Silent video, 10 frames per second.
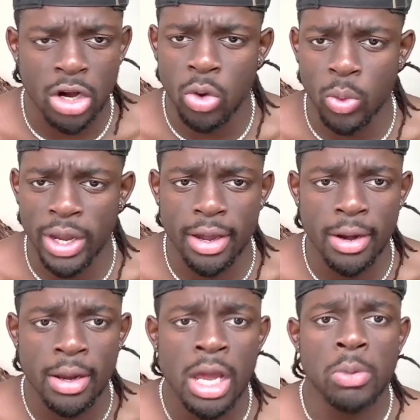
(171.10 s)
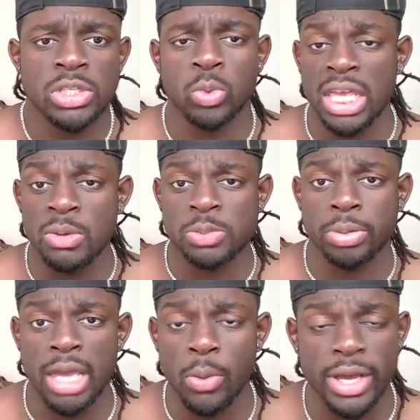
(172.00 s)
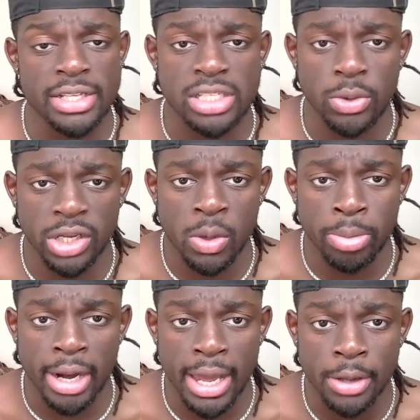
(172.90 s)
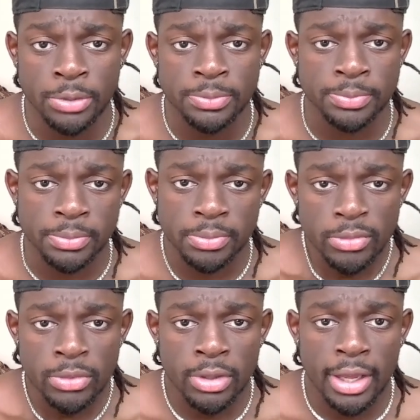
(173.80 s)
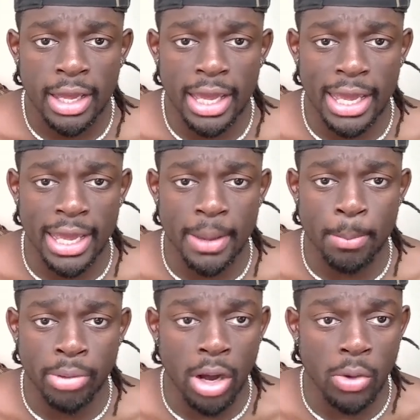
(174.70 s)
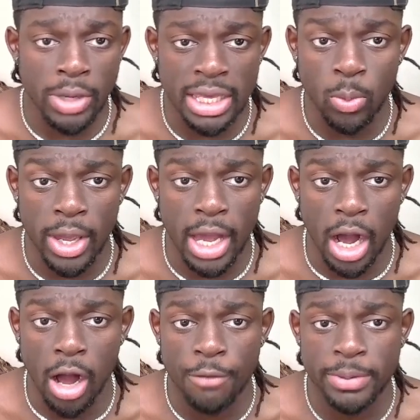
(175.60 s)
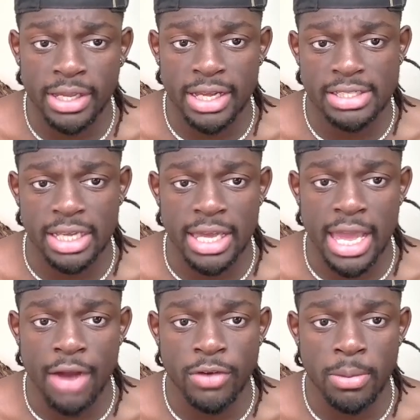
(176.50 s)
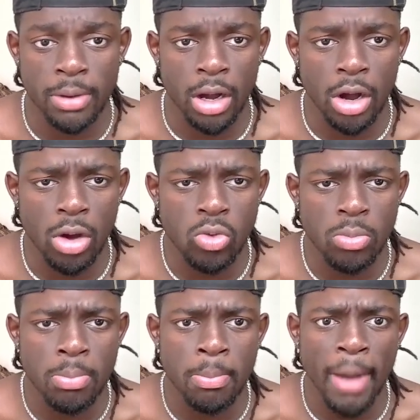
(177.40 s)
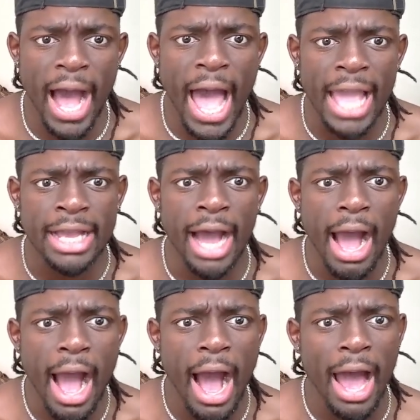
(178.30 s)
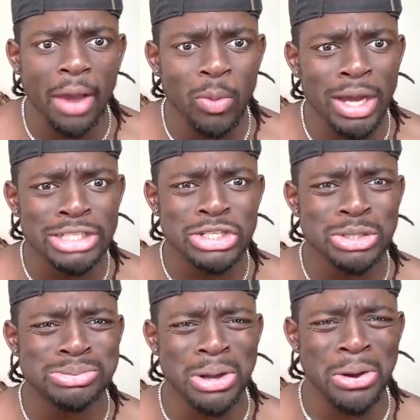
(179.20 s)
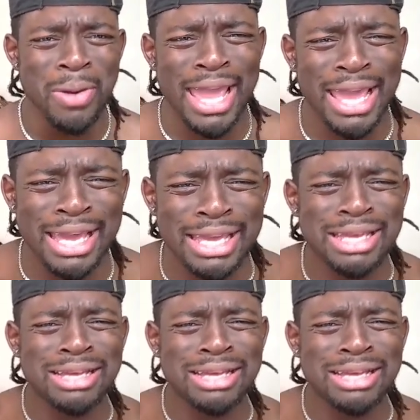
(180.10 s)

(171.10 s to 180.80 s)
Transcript: career was when he was playing with Antonio Brown. And bro, he went off because every what are you doing?